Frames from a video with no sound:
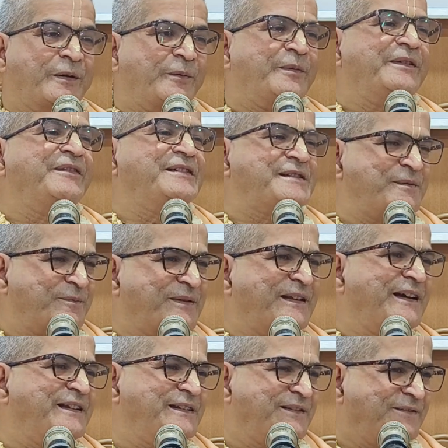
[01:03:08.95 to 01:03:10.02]
Prabhupada was
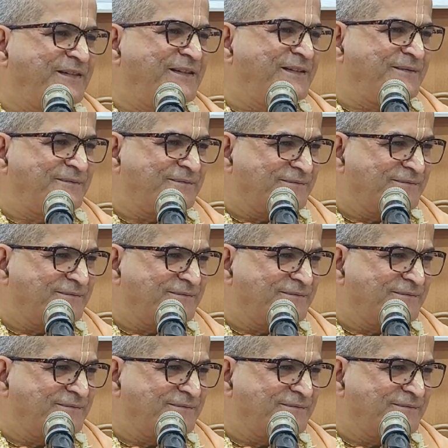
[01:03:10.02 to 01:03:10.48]
sympathizing with him.